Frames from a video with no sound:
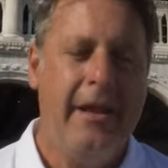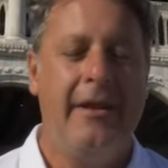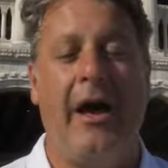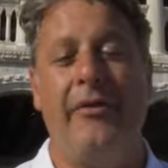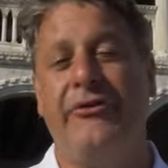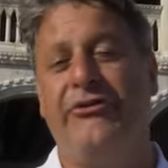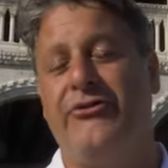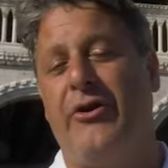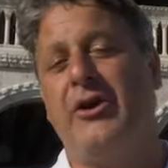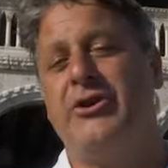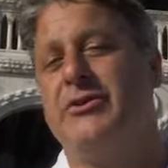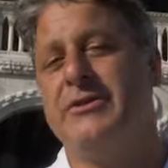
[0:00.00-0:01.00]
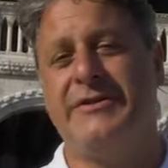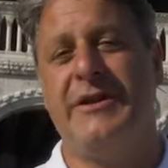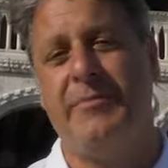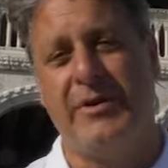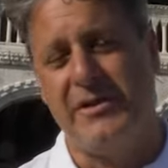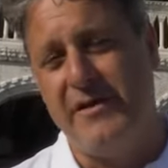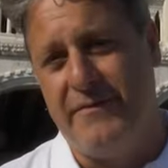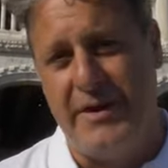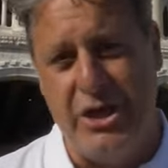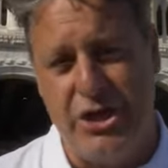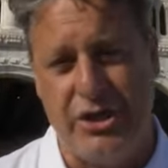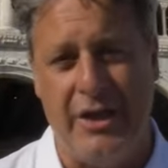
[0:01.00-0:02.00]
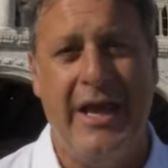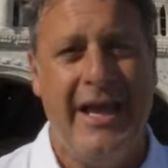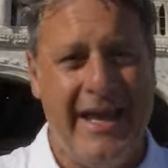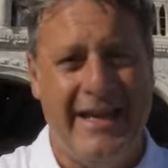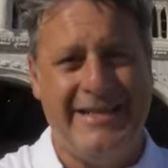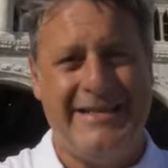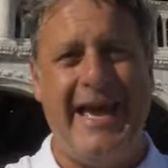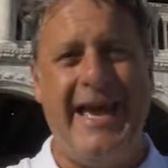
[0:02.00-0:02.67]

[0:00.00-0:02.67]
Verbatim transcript: Now, the structure is typically Venetian in its